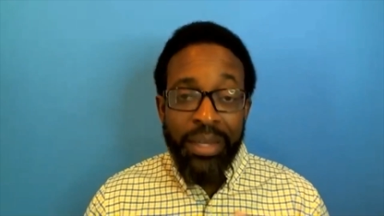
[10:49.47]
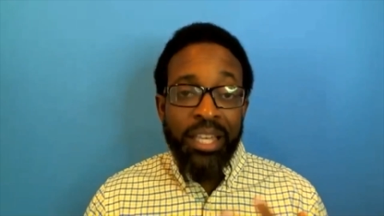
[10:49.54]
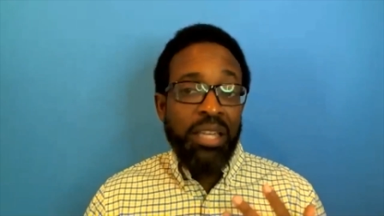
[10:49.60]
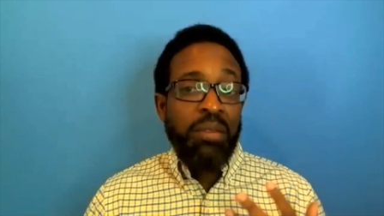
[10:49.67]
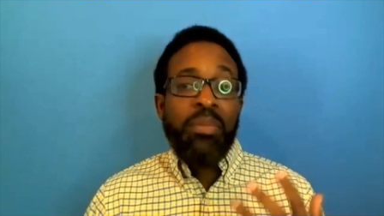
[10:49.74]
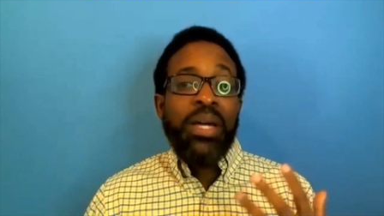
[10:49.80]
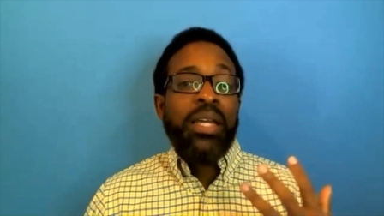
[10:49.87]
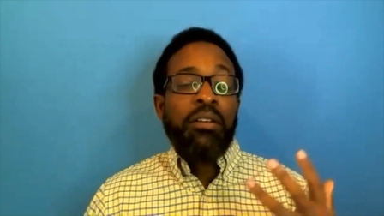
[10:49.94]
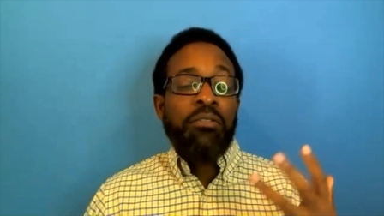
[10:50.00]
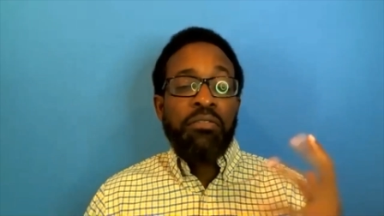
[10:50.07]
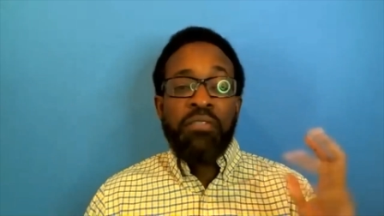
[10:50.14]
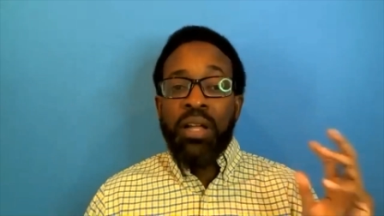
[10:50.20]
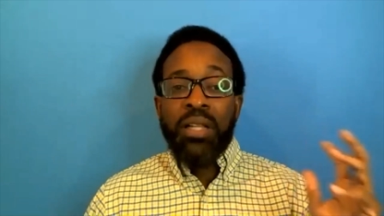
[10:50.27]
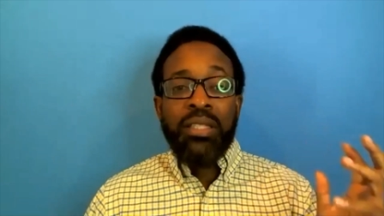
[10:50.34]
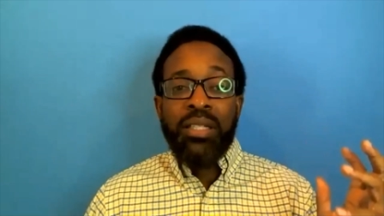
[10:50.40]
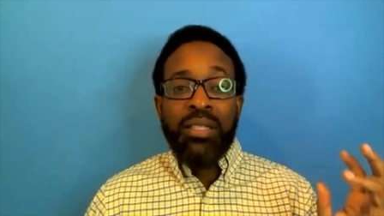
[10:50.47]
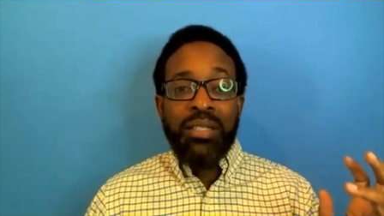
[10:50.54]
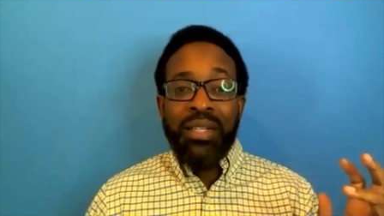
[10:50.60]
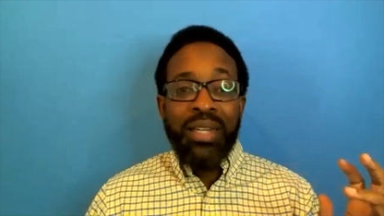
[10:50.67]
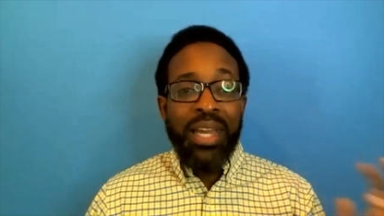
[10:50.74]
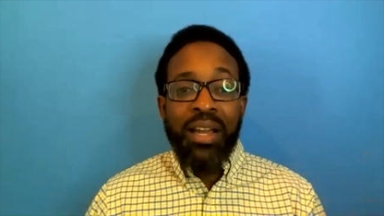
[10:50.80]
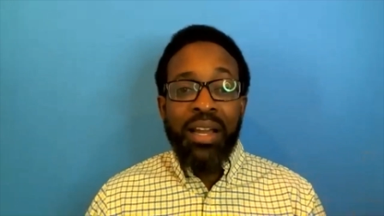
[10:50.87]
You might have felt it
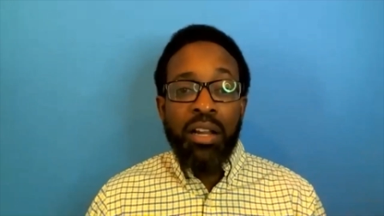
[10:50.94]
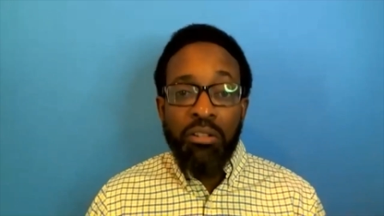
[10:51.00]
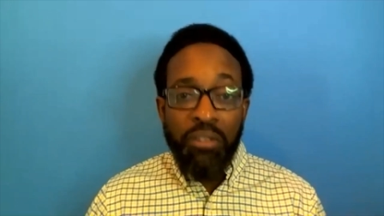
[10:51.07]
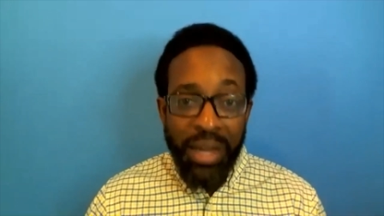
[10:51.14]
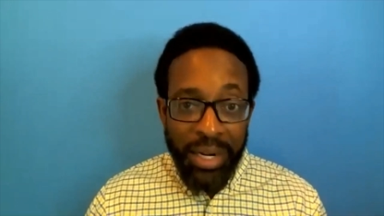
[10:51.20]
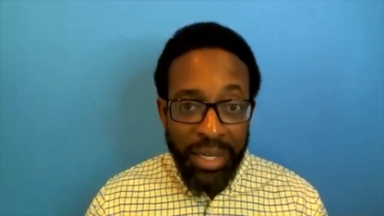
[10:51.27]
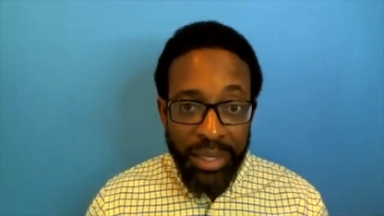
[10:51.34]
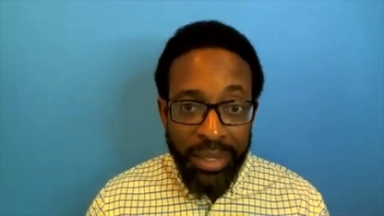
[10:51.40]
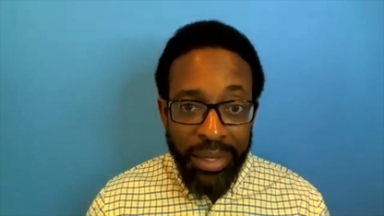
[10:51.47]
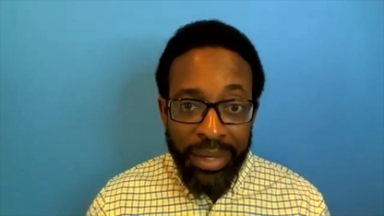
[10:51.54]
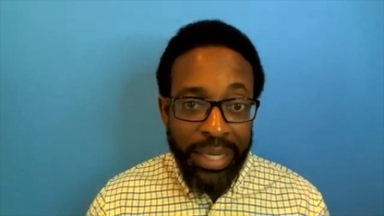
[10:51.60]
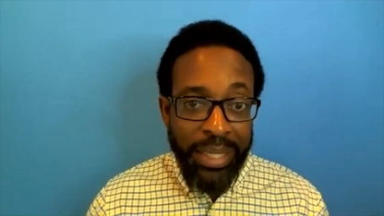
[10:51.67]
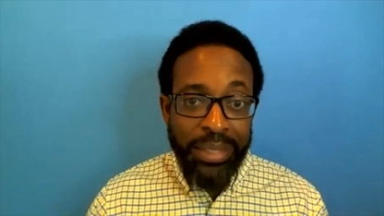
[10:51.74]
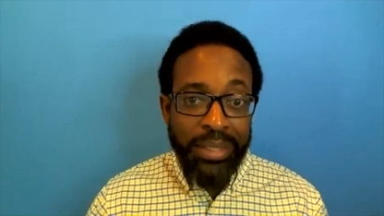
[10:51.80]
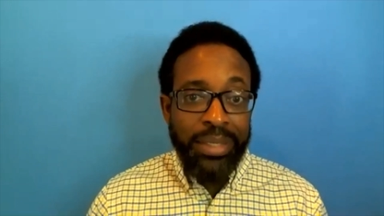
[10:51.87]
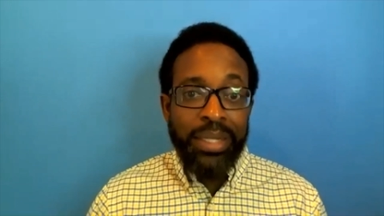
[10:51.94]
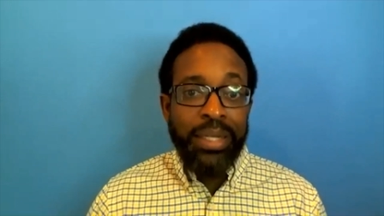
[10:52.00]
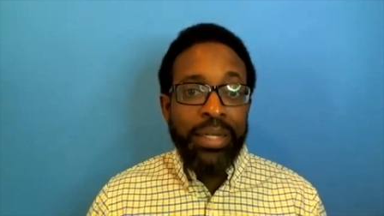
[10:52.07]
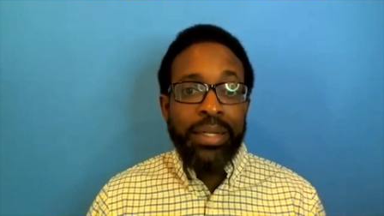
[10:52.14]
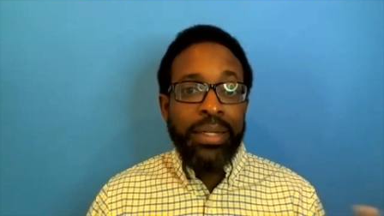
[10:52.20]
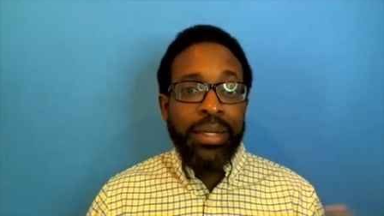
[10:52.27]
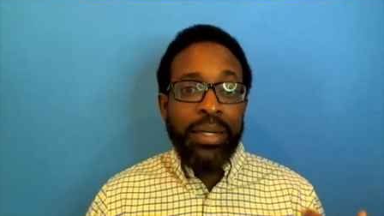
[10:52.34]
today already, and it's
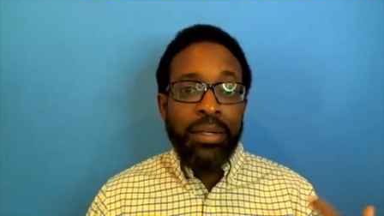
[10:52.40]
like,